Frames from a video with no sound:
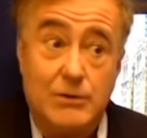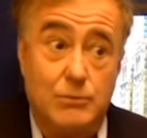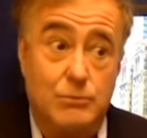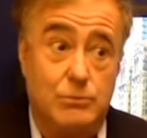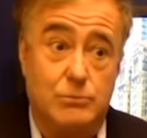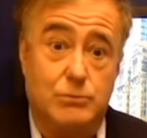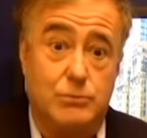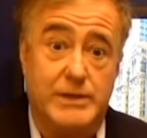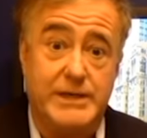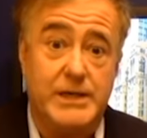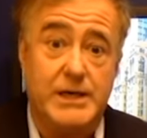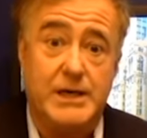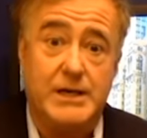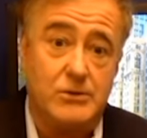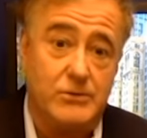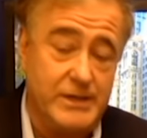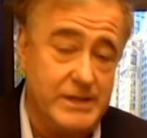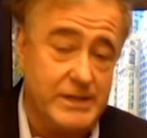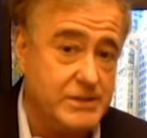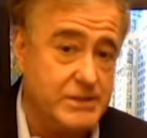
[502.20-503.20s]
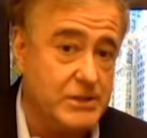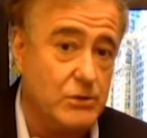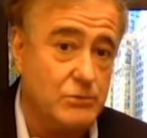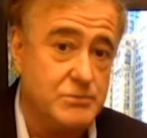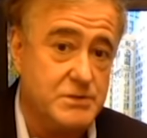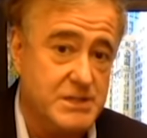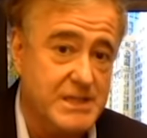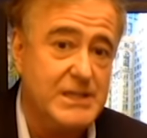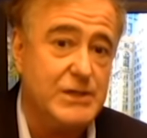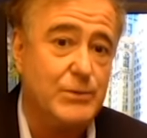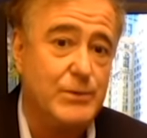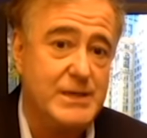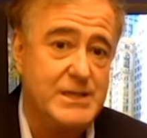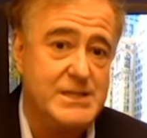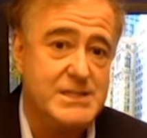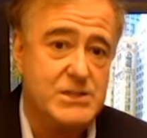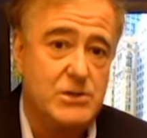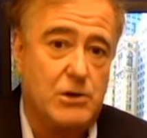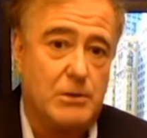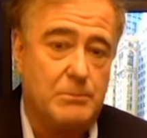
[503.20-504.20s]
We not only don't
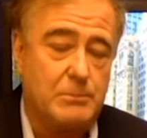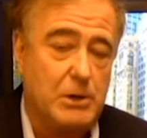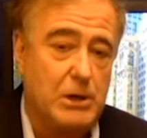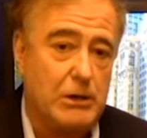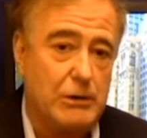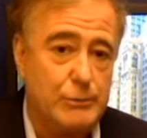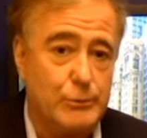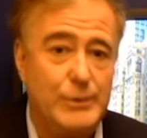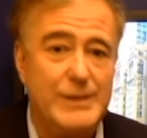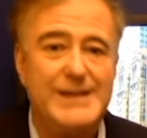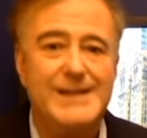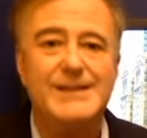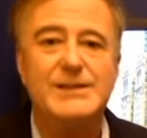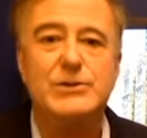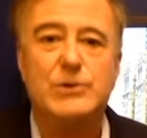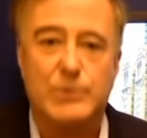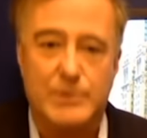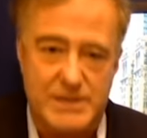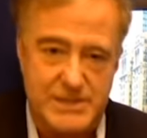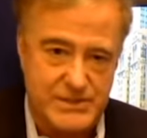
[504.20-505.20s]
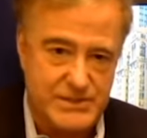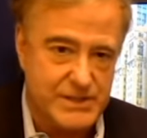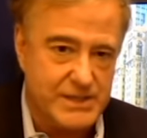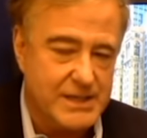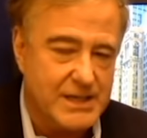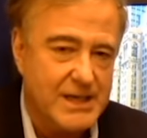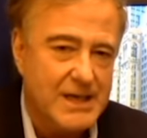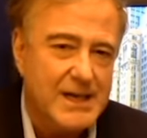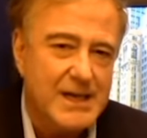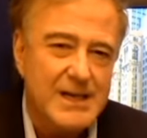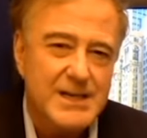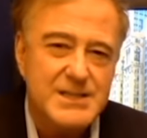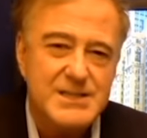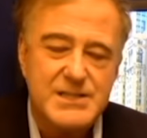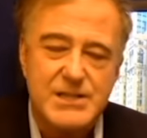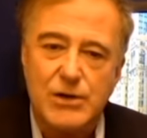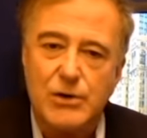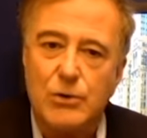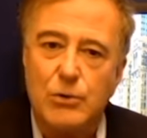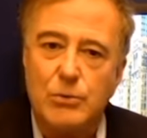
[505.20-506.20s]
decrease our borrowing, we increase it.
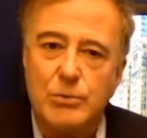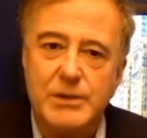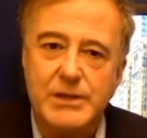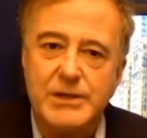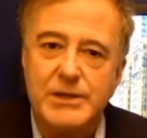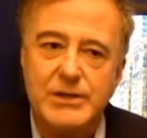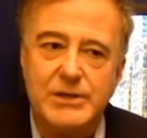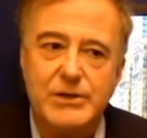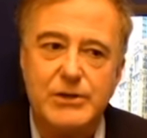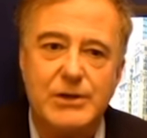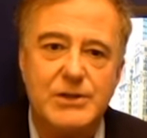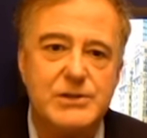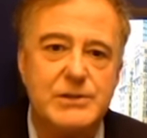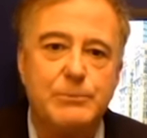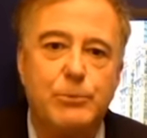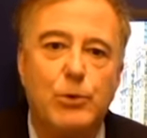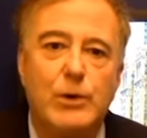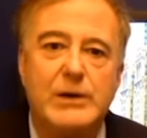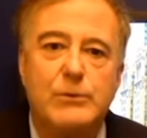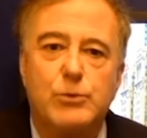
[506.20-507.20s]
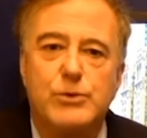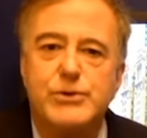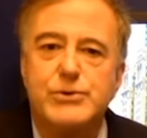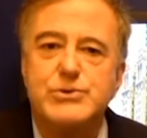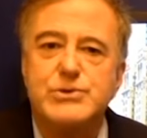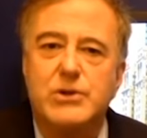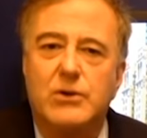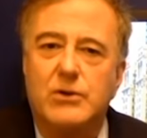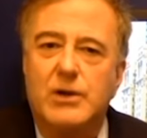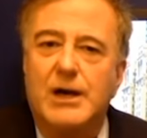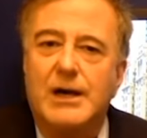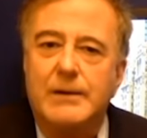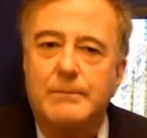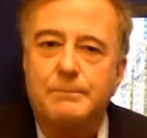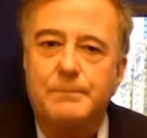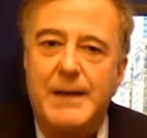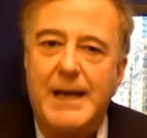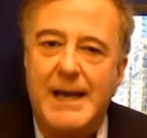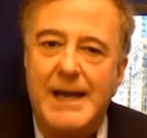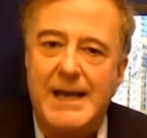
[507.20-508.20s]
So you're at the point where there's a lot of
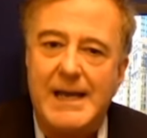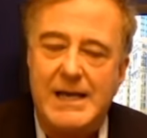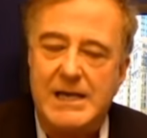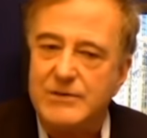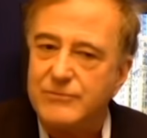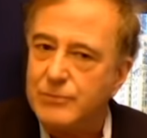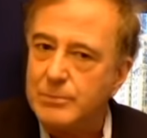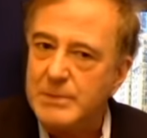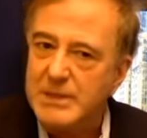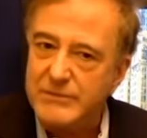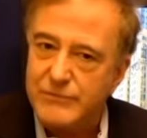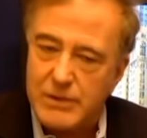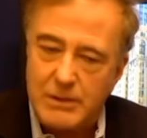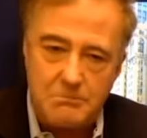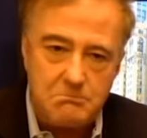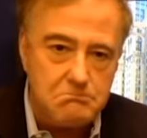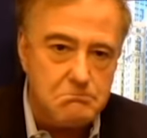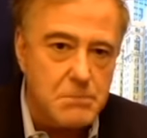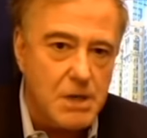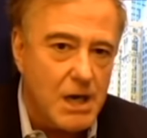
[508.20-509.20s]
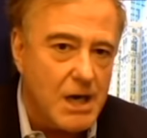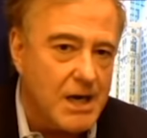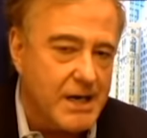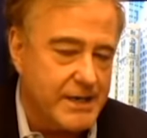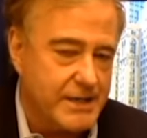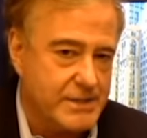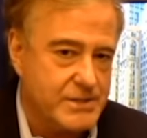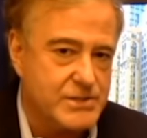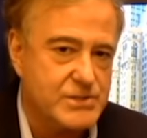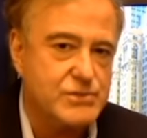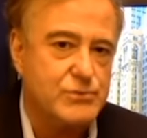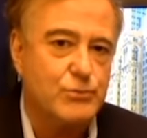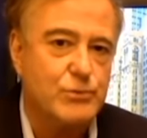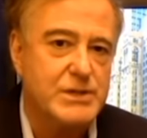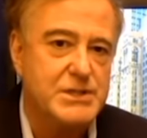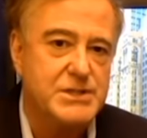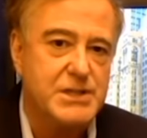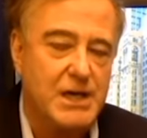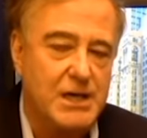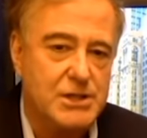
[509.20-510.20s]
pain from even a modest
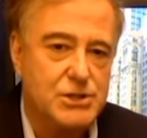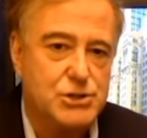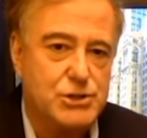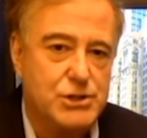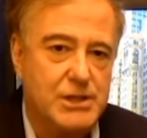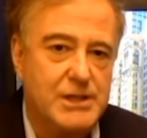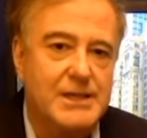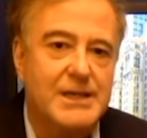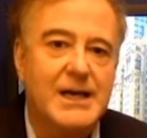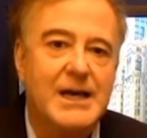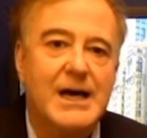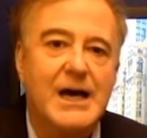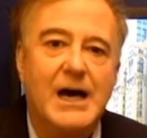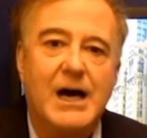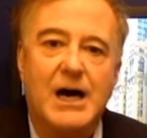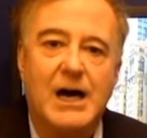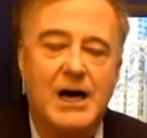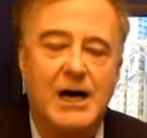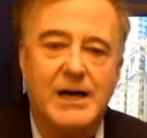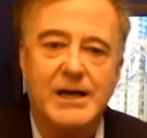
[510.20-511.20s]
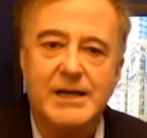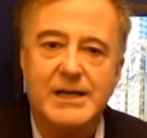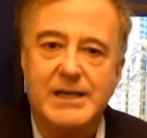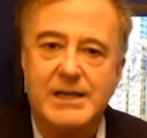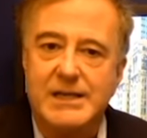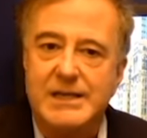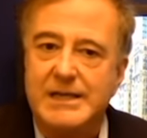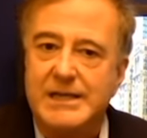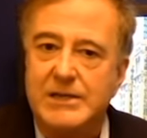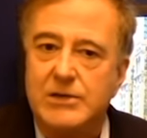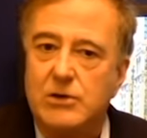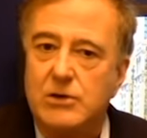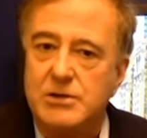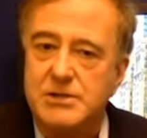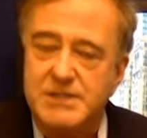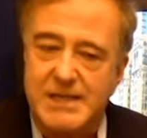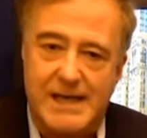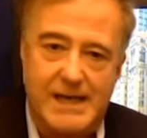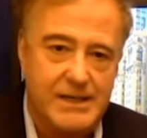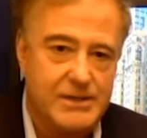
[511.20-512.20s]
reduction in our
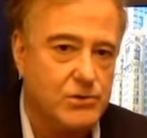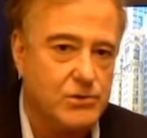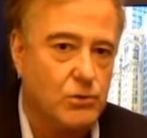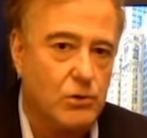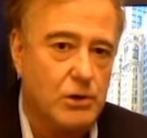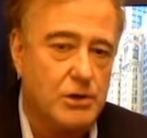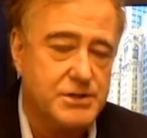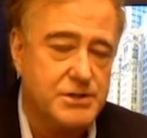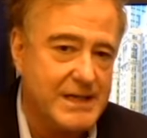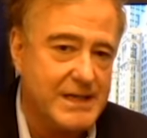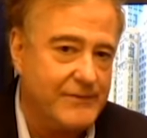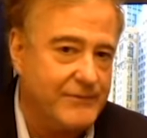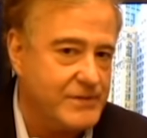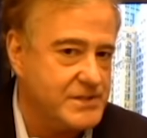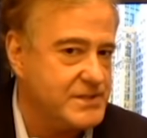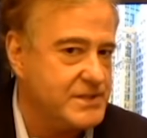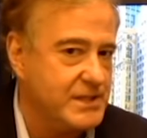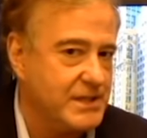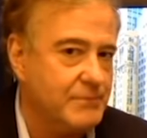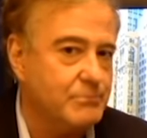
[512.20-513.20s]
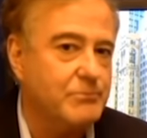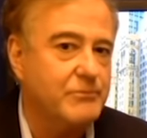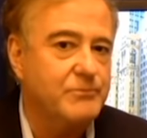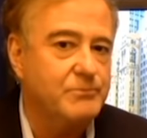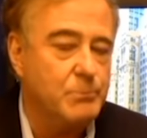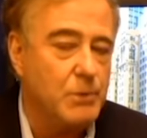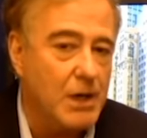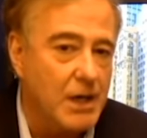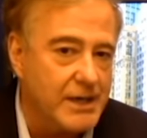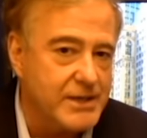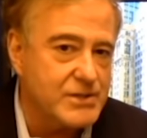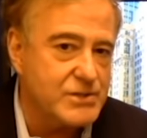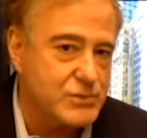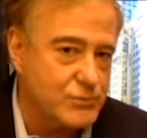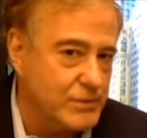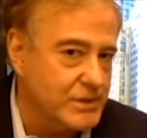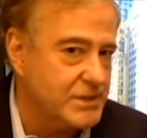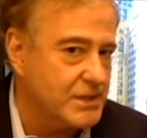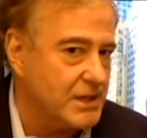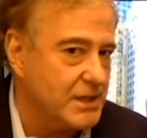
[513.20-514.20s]
debt or our deficit. Modest
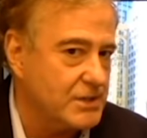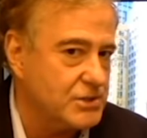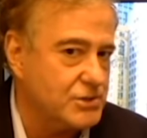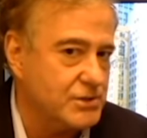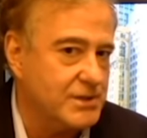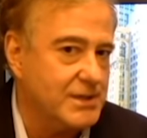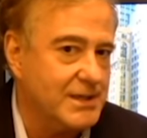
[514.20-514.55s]
reduction.